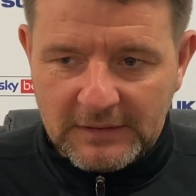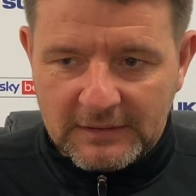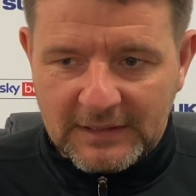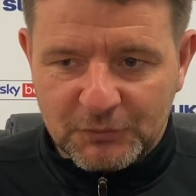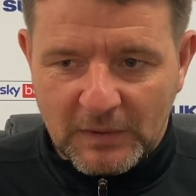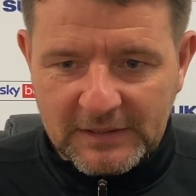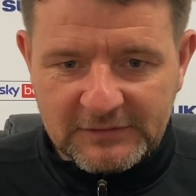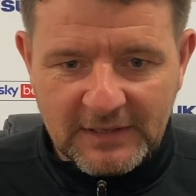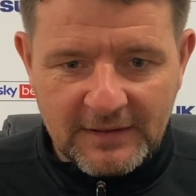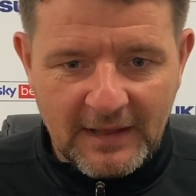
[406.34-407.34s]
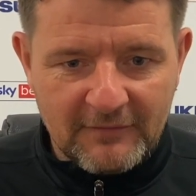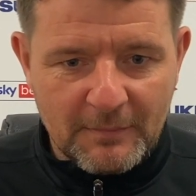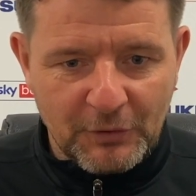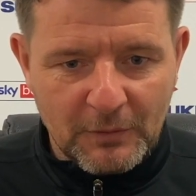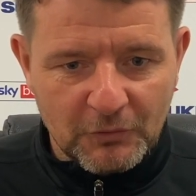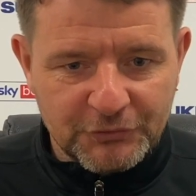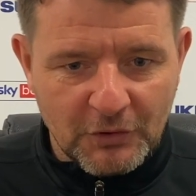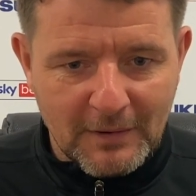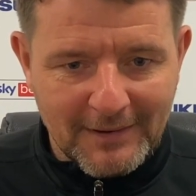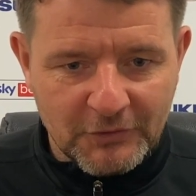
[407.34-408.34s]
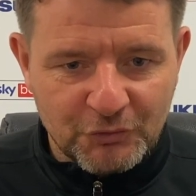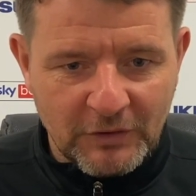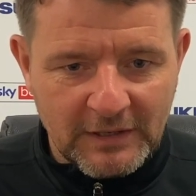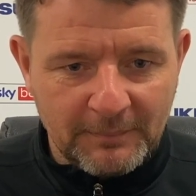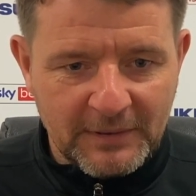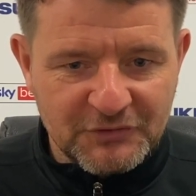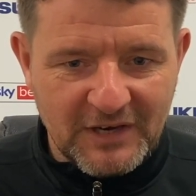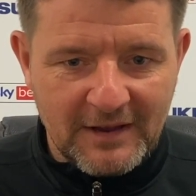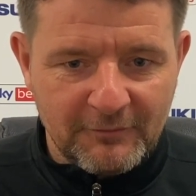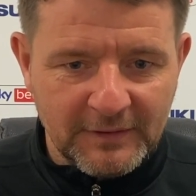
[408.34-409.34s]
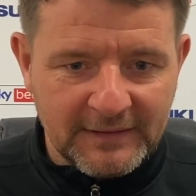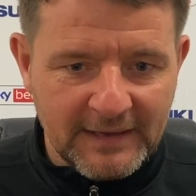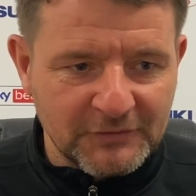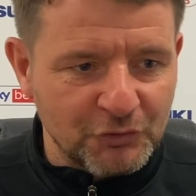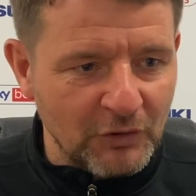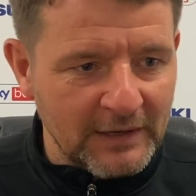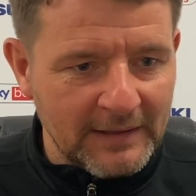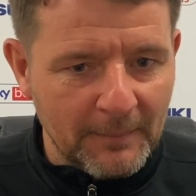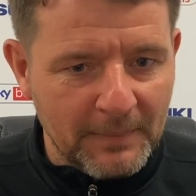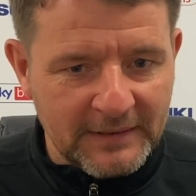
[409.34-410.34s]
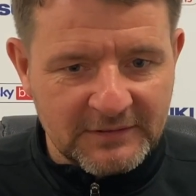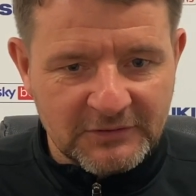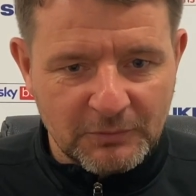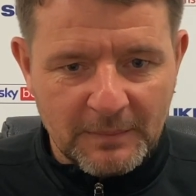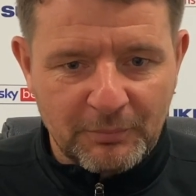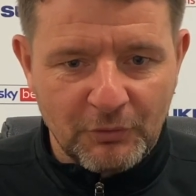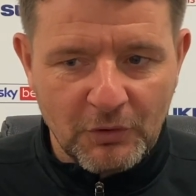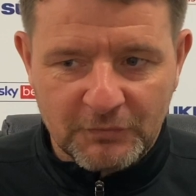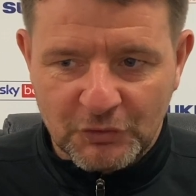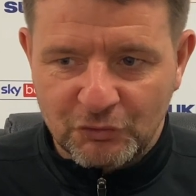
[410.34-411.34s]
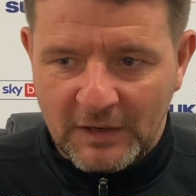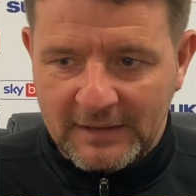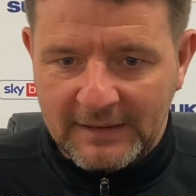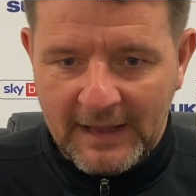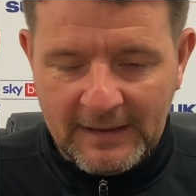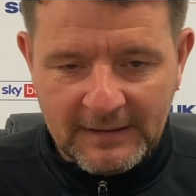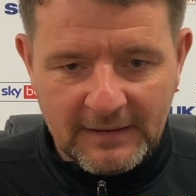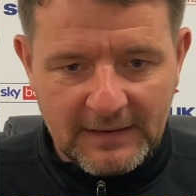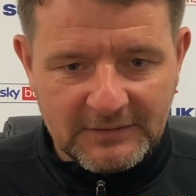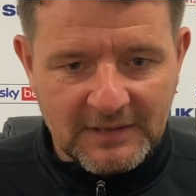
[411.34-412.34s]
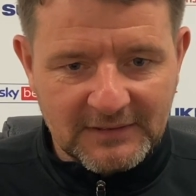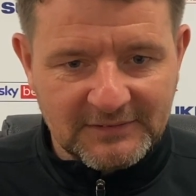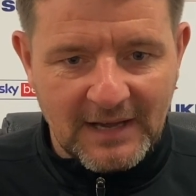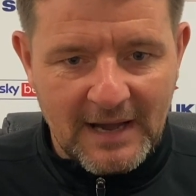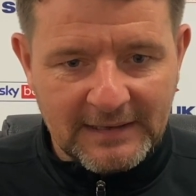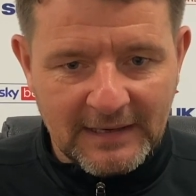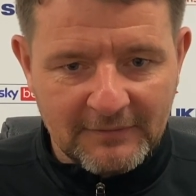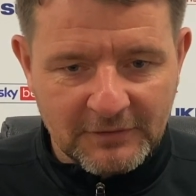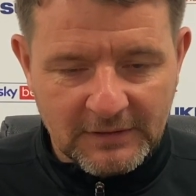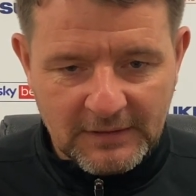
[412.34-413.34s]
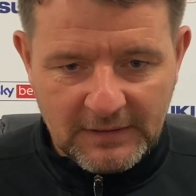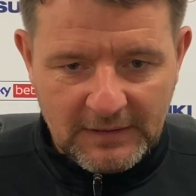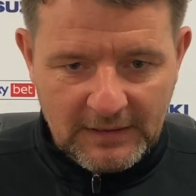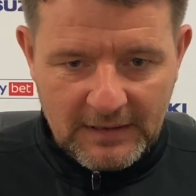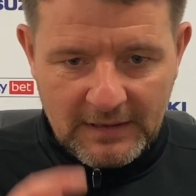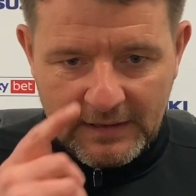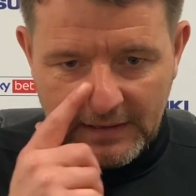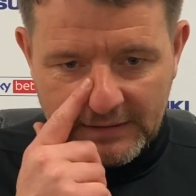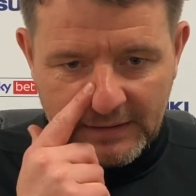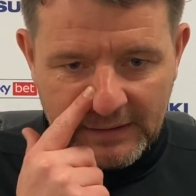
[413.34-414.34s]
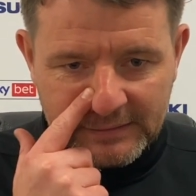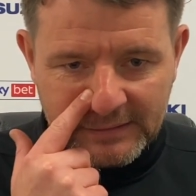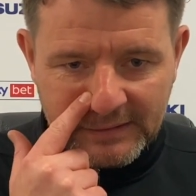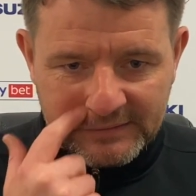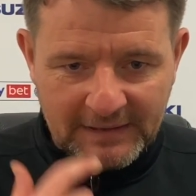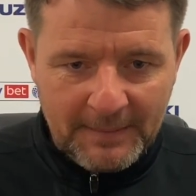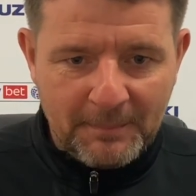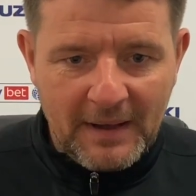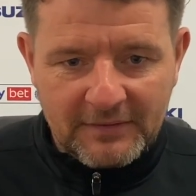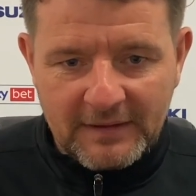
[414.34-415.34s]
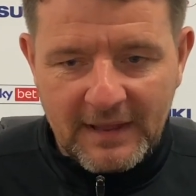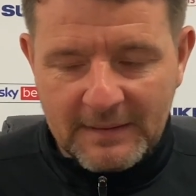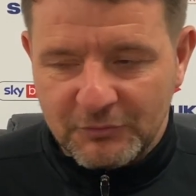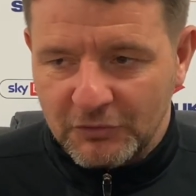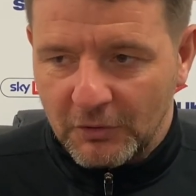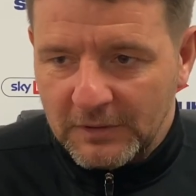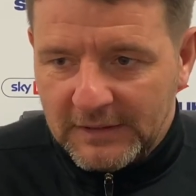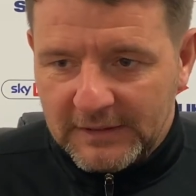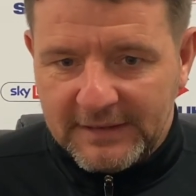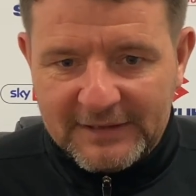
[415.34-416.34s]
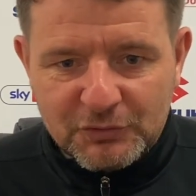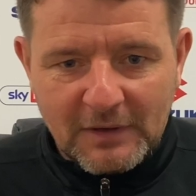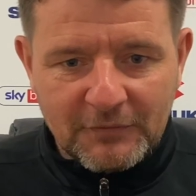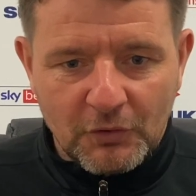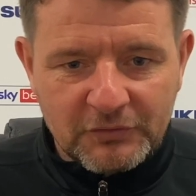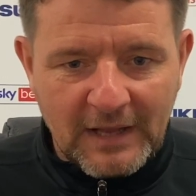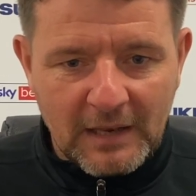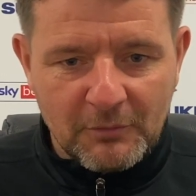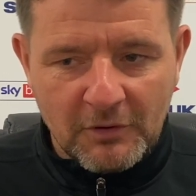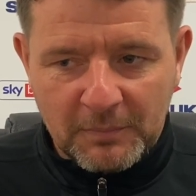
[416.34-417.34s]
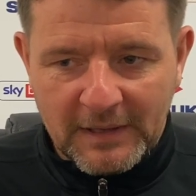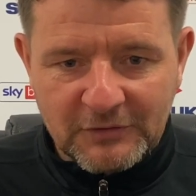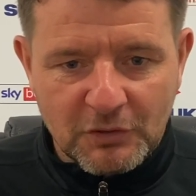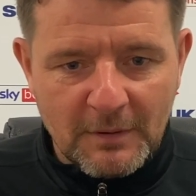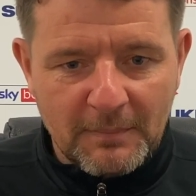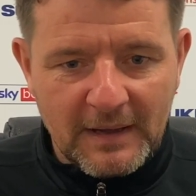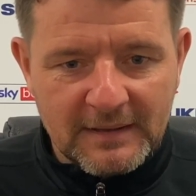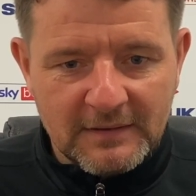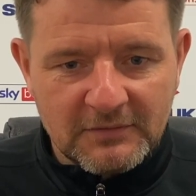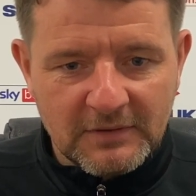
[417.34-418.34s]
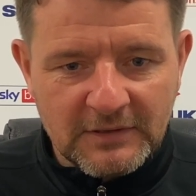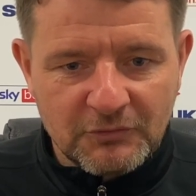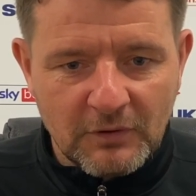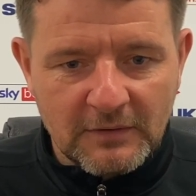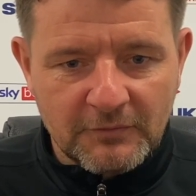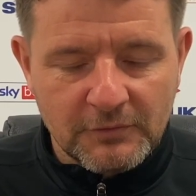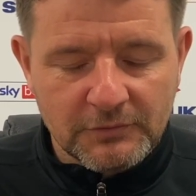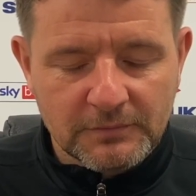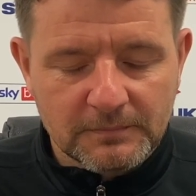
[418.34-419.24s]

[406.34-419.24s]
that's why I say that everybody wants to go out on the training pitch every day to try and get better, to improve, to try and get into that starting eleven. Uh, and, and and impact the game. So yeah, to have those caliber of players coming back is is great for us.